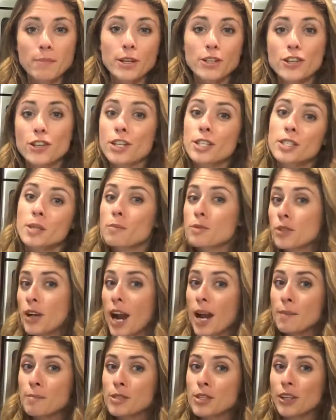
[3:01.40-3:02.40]
be sure to
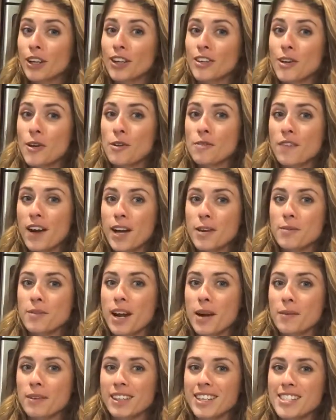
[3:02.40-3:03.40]
subscribe so you get notified when
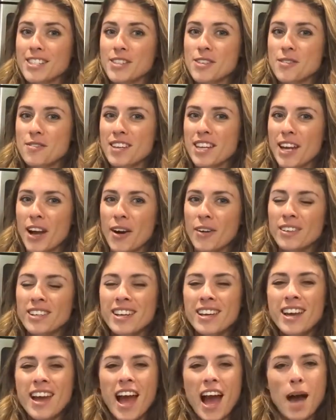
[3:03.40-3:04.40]
I release a new video.
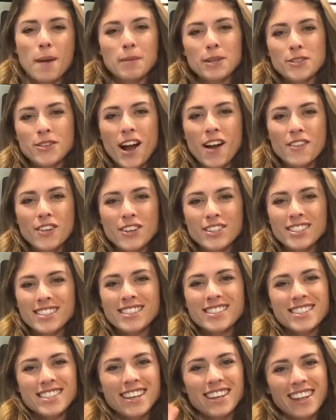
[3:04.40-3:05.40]
Happy travels!
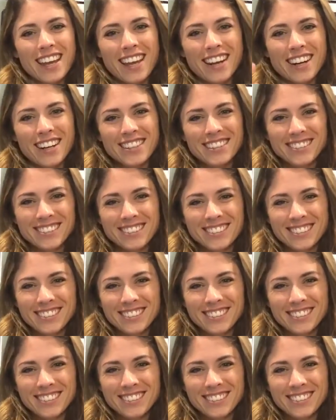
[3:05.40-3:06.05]
See you later!